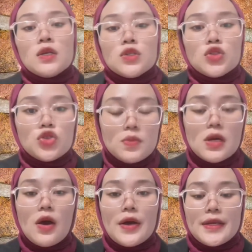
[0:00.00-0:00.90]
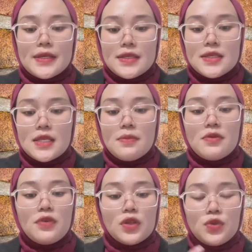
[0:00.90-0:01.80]
To be honest,
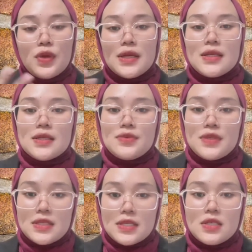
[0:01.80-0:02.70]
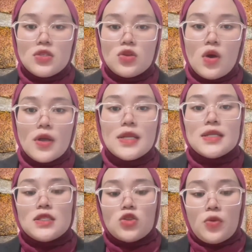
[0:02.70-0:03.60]
before doing the research on this
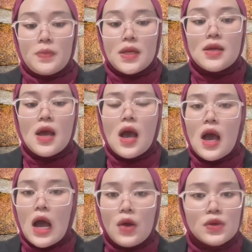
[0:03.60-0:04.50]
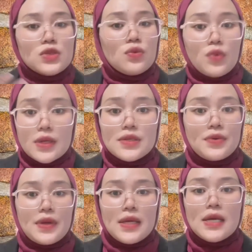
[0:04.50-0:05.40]
topic, I was
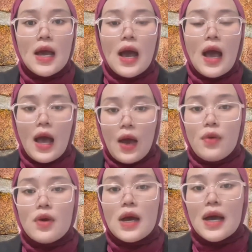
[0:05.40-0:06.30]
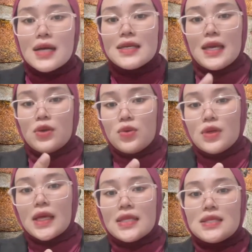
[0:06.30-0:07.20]
wondering how a gecko
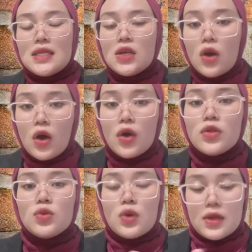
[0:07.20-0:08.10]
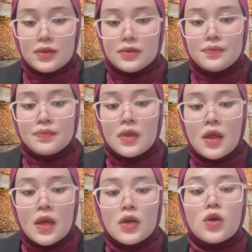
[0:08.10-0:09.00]
can stick on the wall,
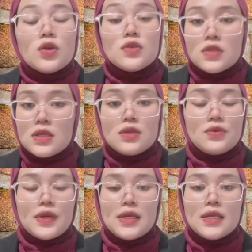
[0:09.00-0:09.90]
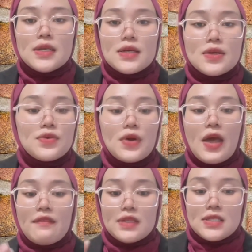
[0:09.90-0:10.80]
considering the
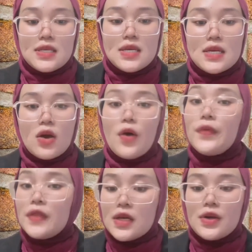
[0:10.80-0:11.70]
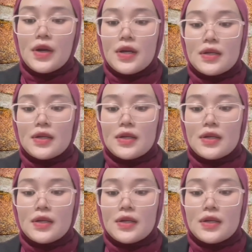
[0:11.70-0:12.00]
gravity on the earth.